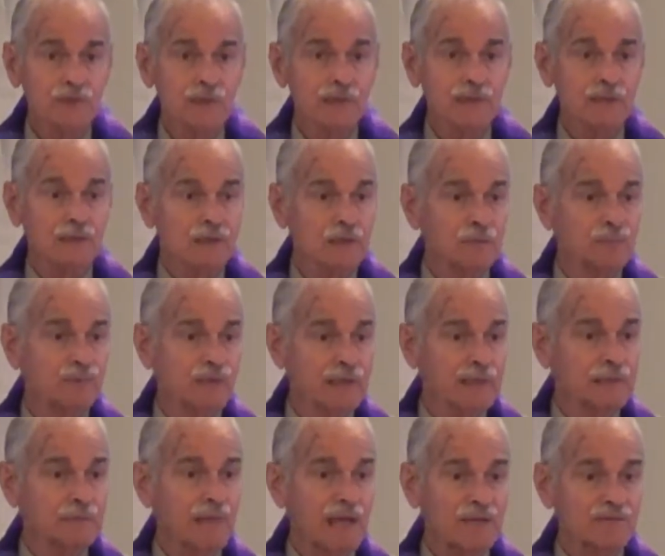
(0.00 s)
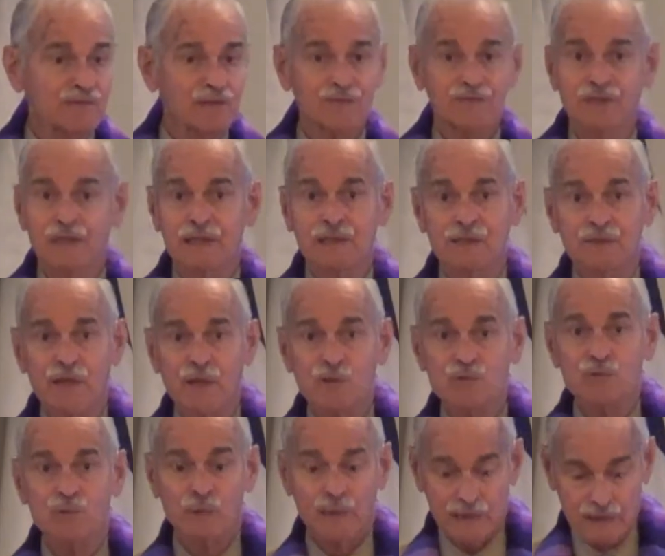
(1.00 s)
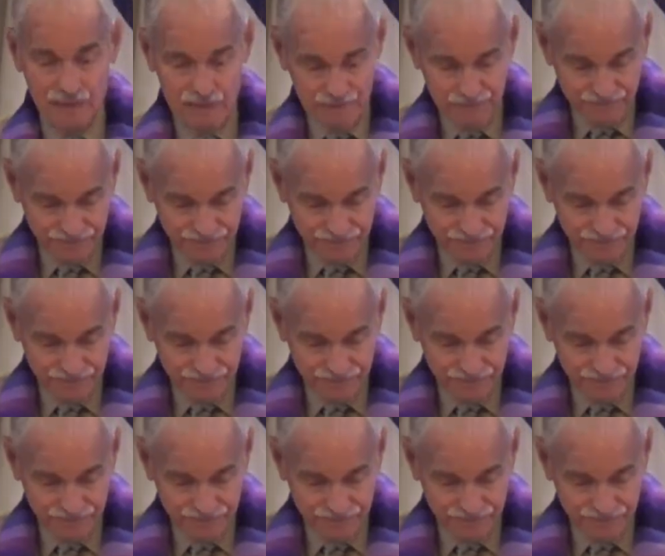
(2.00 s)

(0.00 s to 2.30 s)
She could complete about 15 of those a week.